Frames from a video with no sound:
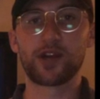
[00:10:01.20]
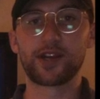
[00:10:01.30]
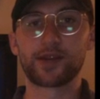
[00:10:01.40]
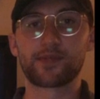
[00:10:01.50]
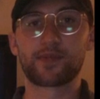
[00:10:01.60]

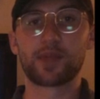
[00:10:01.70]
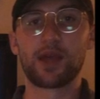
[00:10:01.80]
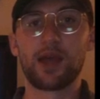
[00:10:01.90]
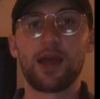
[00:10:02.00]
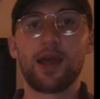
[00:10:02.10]
rating,
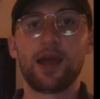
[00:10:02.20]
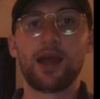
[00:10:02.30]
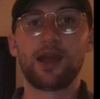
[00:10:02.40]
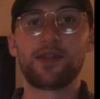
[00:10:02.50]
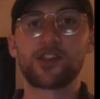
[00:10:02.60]

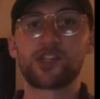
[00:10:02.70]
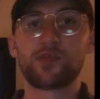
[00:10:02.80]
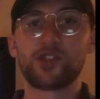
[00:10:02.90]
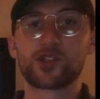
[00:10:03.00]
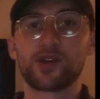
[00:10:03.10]
and they
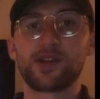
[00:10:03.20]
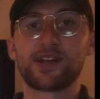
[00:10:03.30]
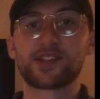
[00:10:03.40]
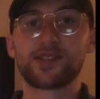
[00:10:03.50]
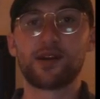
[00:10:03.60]
should be treated
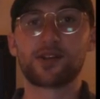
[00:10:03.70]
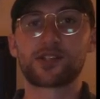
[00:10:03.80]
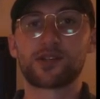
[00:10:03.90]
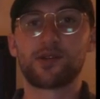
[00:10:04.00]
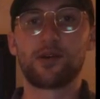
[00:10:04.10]
as
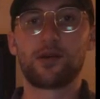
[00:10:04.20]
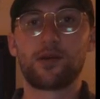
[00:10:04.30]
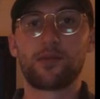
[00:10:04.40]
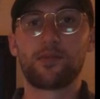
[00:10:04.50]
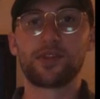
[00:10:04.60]
such.
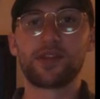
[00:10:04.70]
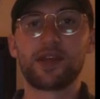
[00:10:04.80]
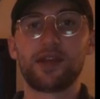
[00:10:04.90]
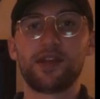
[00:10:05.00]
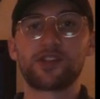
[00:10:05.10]
But
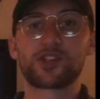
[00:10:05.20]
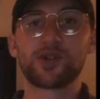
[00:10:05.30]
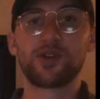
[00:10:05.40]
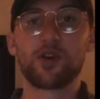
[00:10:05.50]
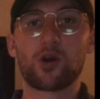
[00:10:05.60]
the
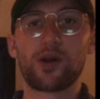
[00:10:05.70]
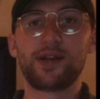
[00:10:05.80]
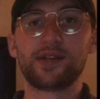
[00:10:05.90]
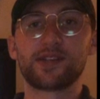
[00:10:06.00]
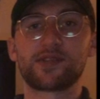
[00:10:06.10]
industry
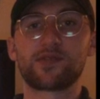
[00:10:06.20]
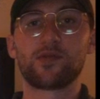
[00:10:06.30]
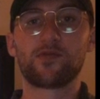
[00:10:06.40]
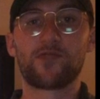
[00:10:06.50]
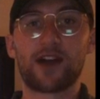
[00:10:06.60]
already is
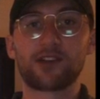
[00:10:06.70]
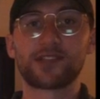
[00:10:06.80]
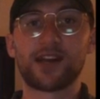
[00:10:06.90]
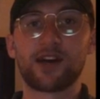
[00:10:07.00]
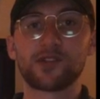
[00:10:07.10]

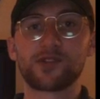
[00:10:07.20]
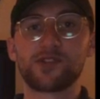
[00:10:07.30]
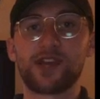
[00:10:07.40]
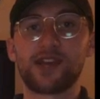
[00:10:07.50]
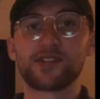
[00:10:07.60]
volatile to
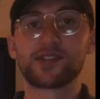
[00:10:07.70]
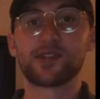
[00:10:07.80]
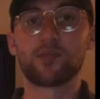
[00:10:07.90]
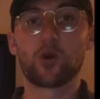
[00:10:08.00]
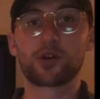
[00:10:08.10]
changes
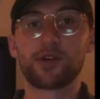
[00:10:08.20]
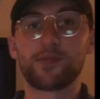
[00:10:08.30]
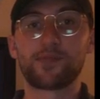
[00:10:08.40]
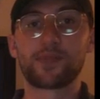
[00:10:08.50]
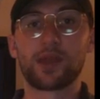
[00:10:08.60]
in the market,
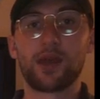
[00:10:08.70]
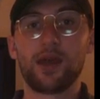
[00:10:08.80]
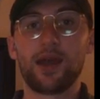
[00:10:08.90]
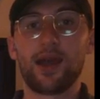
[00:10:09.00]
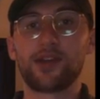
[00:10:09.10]

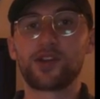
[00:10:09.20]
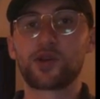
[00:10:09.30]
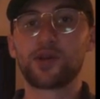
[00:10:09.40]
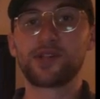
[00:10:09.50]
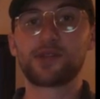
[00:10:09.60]
A
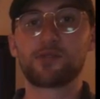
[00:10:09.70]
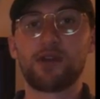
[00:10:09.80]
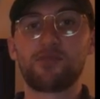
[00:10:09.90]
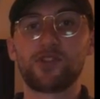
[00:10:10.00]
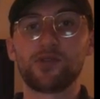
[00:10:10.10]
decrease in
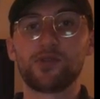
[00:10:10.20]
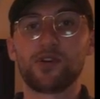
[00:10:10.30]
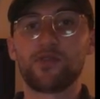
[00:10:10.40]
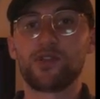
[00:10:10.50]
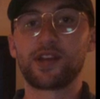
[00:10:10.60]
revenue
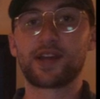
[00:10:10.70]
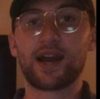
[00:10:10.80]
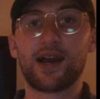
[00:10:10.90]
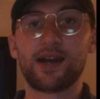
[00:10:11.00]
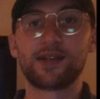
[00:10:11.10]
of any
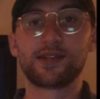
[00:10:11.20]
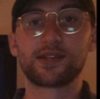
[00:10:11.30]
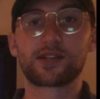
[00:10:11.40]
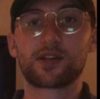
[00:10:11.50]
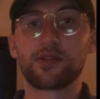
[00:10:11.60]
kind
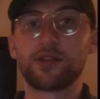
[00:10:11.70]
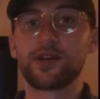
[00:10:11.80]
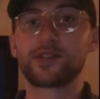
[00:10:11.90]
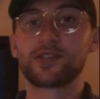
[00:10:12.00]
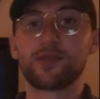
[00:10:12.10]
could
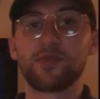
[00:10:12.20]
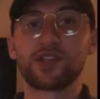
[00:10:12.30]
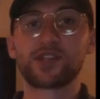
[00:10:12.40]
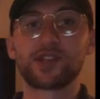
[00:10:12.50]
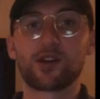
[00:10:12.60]
lead to
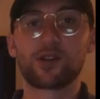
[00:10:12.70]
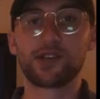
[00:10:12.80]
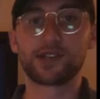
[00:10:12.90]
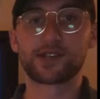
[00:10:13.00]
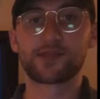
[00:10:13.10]
diminishing
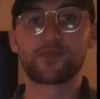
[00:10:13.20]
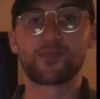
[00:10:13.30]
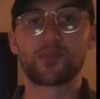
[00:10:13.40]
earnings.